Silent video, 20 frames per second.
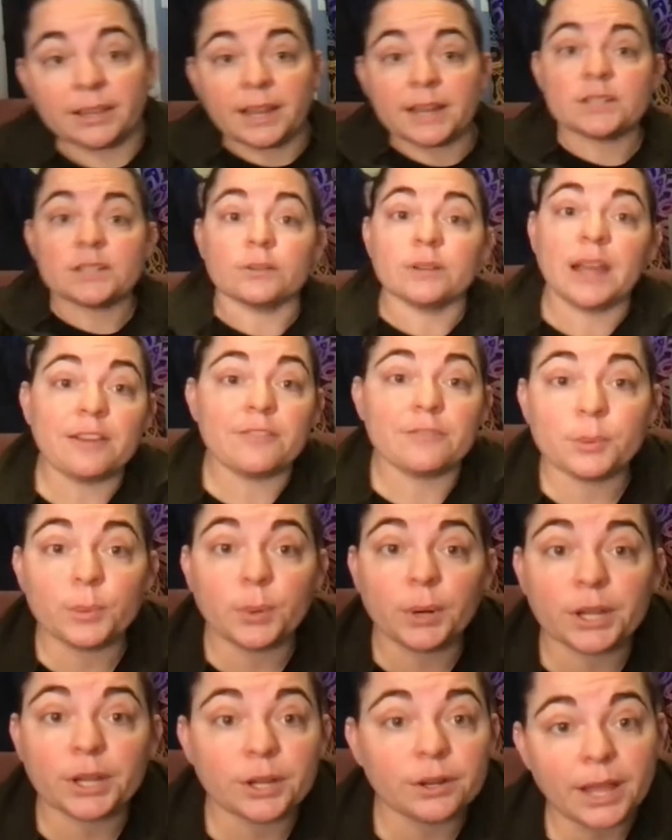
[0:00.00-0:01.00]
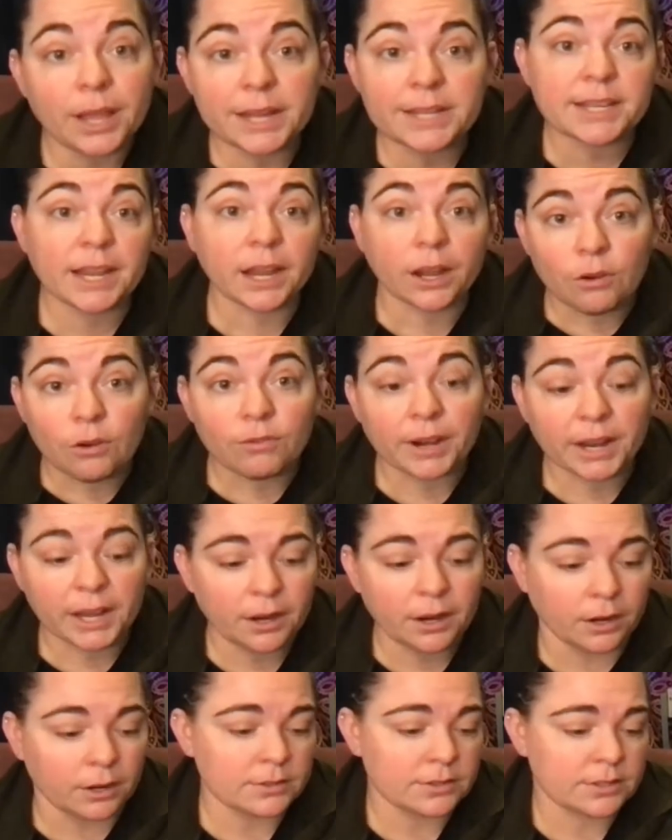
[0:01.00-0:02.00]
I don't have the Work Your Light deck over
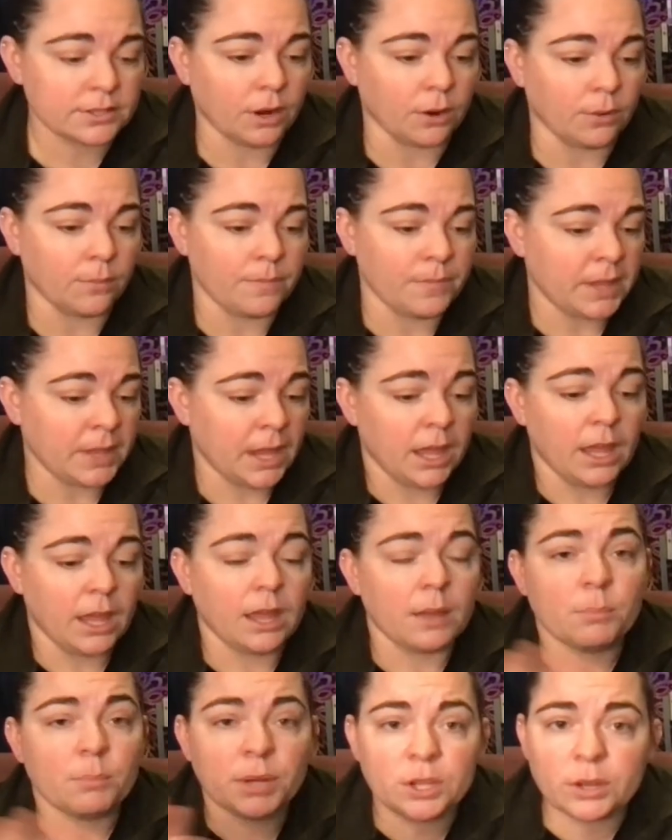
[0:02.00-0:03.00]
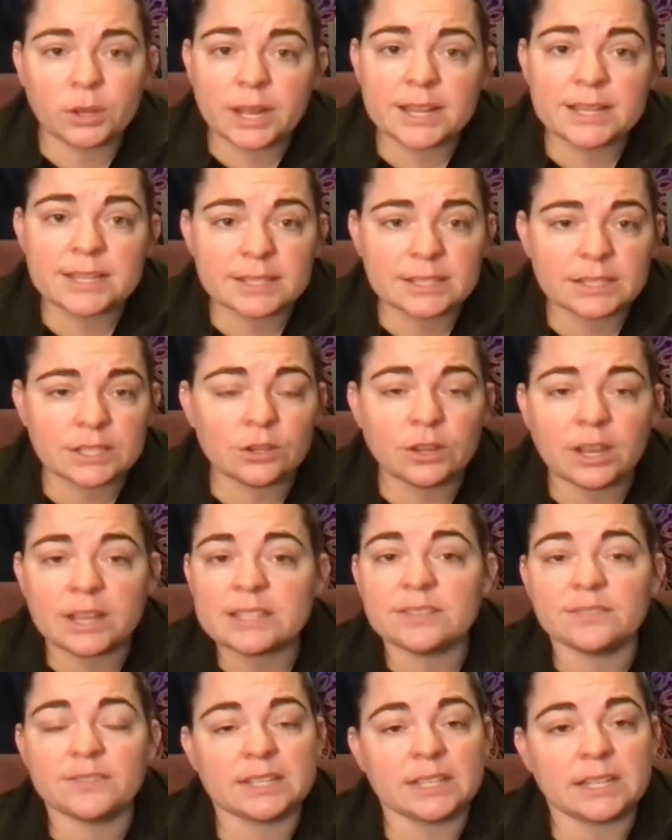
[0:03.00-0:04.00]
here. But you guys
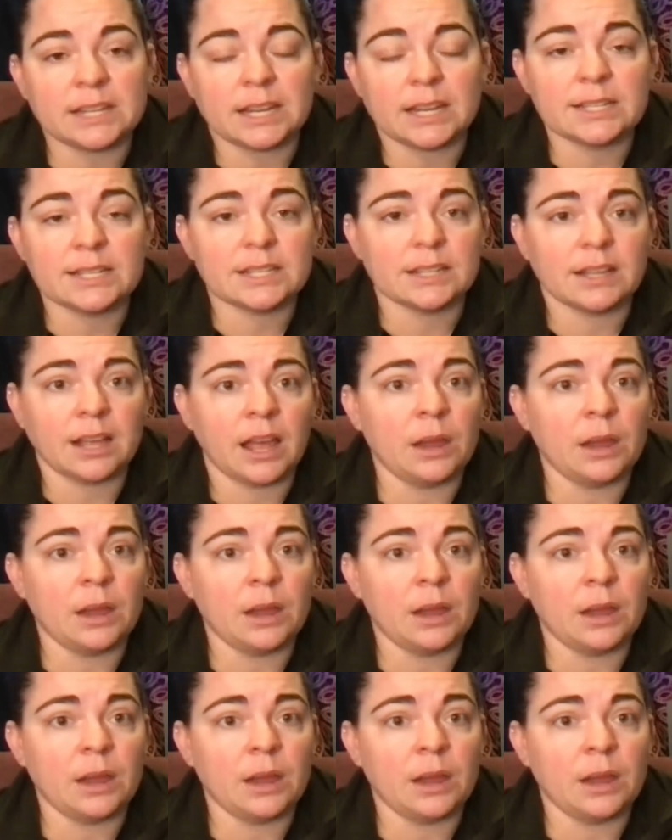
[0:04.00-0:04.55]
have seen it.